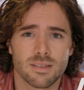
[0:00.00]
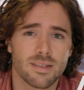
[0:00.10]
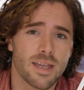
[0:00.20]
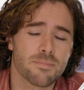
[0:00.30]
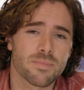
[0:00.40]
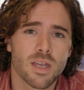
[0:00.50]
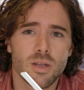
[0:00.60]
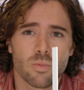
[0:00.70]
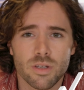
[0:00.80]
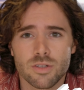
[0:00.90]
Today,
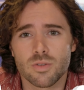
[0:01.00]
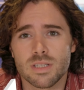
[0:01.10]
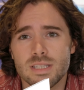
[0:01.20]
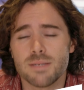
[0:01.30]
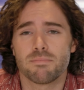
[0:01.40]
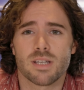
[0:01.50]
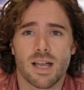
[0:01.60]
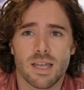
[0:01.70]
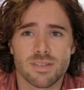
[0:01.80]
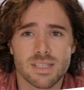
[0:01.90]
we're going to do a deep
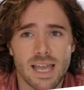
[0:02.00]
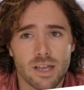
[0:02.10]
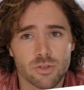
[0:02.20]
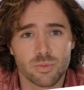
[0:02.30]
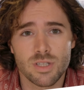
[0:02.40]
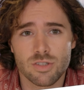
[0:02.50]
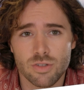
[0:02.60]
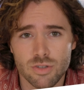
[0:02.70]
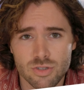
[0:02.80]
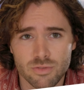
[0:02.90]
dive into how to
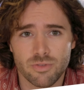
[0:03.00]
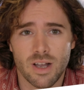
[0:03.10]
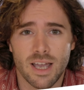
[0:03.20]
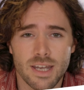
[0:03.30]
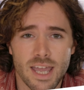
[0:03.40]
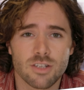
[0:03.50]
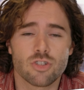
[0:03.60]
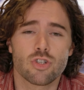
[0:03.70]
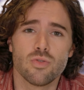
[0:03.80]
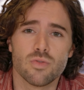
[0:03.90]
research, find, and
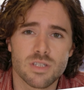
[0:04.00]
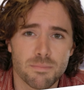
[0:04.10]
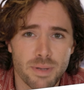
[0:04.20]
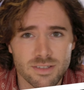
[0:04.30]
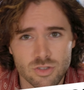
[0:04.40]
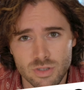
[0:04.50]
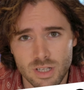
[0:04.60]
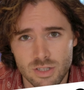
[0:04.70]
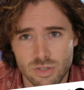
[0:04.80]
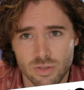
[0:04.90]
choose the best
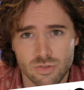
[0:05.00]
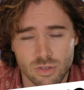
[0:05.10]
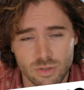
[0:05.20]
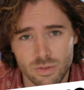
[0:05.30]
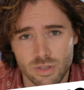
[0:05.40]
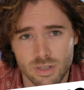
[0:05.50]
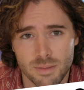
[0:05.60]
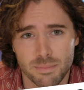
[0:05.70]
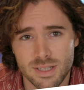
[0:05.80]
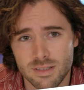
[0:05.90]
trade shows to grow your
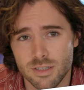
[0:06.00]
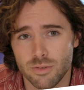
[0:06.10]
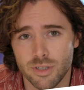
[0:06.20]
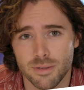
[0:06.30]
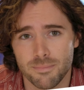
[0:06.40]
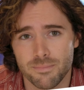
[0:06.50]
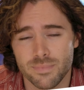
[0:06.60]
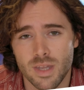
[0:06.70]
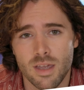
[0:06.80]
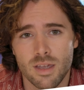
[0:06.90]
company and career.
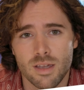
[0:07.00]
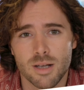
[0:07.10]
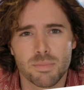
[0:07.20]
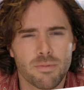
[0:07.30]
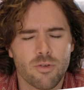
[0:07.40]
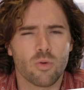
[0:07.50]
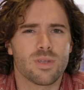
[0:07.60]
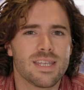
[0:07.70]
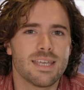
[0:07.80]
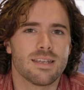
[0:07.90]
But before
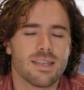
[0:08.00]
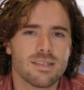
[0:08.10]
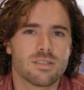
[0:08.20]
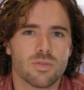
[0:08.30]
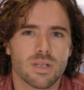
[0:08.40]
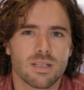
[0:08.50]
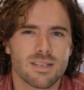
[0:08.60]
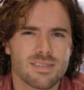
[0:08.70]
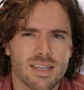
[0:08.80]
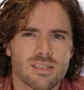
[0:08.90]
we get into it,
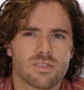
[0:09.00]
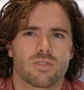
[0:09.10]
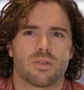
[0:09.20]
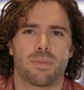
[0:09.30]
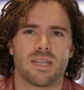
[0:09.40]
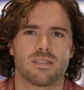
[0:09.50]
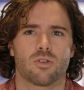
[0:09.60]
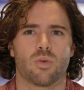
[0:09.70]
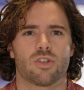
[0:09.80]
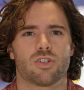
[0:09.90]
let's answer the
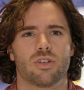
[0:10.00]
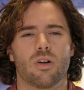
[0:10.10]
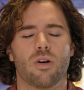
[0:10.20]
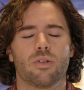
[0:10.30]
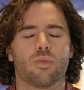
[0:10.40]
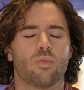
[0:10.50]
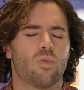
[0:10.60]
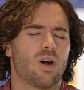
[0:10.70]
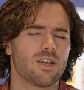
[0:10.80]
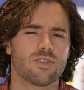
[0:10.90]
basic question on
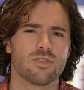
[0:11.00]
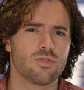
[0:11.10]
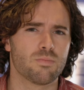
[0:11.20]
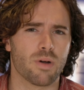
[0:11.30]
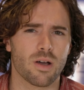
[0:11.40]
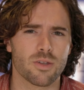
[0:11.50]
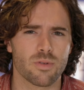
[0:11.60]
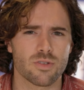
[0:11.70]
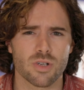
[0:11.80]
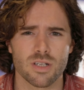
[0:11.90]
why should you bother
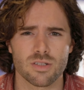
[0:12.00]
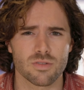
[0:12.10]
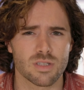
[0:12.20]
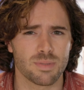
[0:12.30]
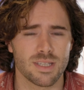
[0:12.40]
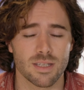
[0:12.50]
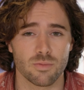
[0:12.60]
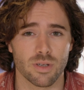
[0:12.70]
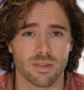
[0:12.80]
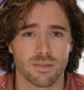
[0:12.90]
with trade shows to
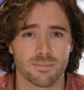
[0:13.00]
begin with?